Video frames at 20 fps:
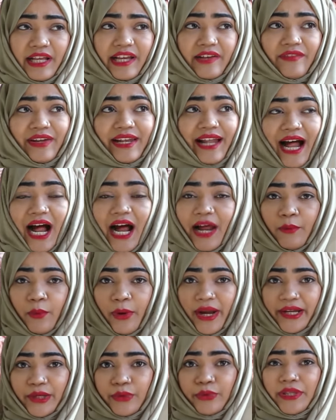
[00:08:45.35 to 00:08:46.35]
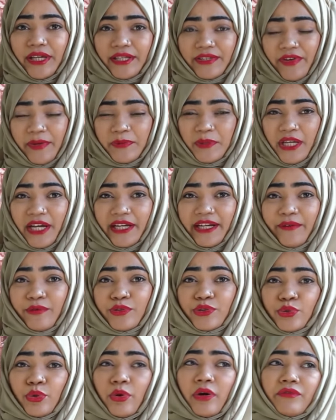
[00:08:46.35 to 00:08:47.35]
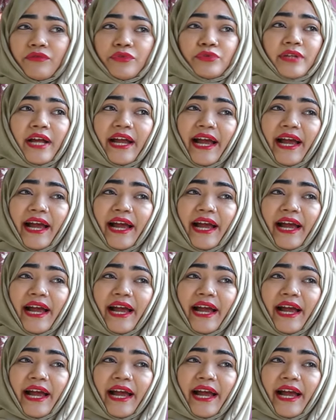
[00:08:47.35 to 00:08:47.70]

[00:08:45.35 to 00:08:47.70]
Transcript: Like when I went to this website, I was so confused.